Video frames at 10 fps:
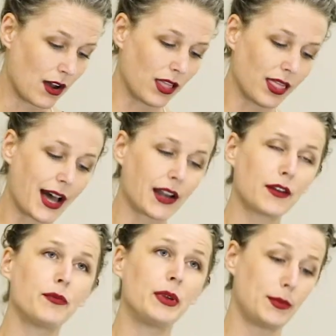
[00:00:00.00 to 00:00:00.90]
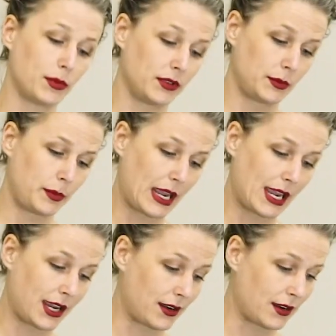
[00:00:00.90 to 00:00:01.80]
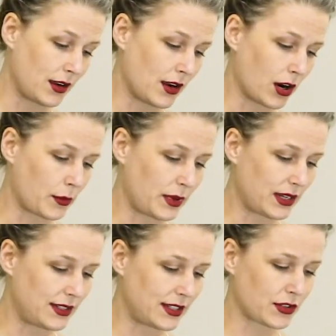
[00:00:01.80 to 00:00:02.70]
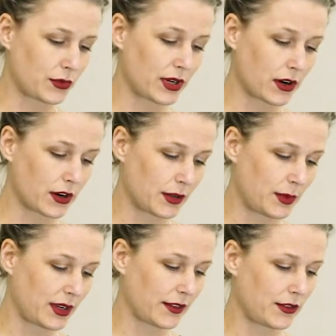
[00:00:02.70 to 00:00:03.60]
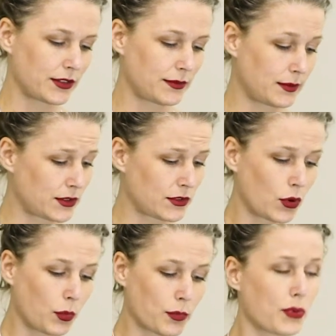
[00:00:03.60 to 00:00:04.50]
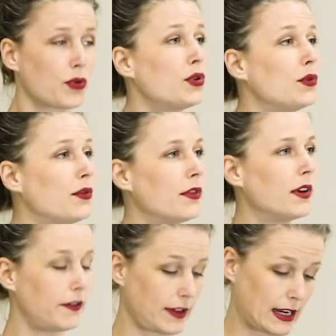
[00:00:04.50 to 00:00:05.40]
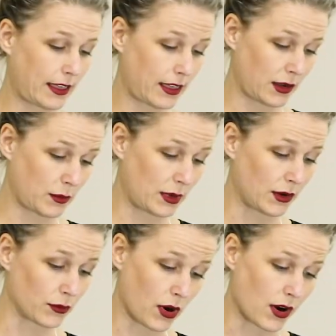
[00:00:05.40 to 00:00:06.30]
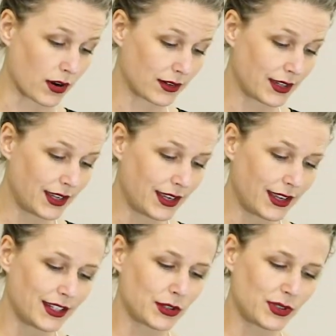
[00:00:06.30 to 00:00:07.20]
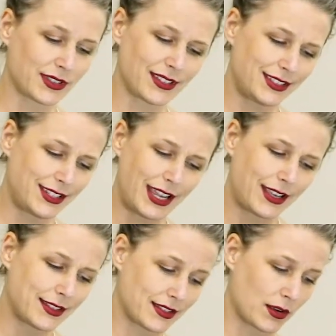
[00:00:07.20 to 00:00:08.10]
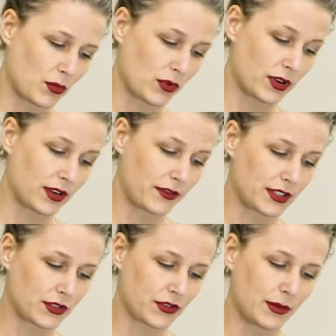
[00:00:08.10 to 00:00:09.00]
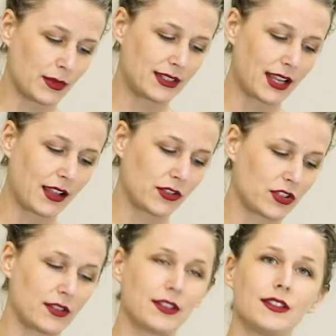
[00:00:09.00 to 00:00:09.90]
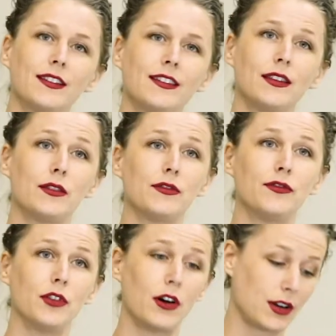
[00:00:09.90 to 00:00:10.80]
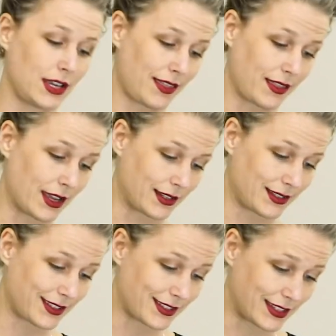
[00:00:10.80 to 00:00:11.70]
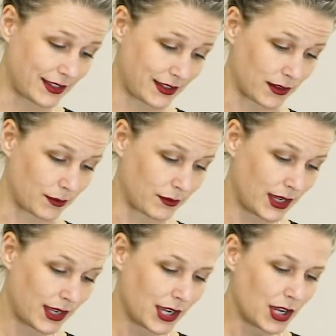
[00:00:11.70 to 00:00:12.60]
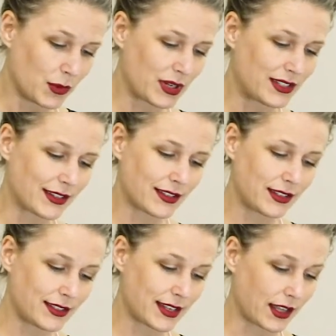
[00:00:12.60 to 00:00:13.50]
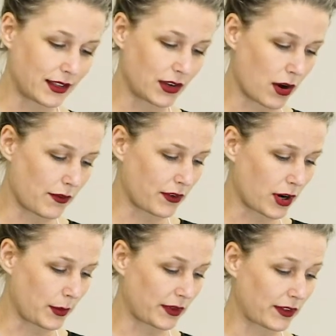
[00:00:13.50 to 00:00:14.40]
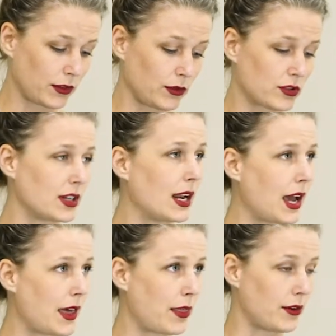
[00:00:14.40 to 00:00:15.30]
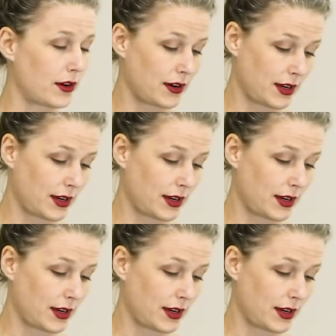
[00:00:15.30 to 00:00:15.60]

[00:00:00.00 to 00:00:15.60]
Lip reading: a lot of people in pain are being disregarded because there's no proof of anything being wrong. Now, it doesn't take someone of extreme intelligence to see the flaw in that system, but it doesn't exactly offer up a solution either.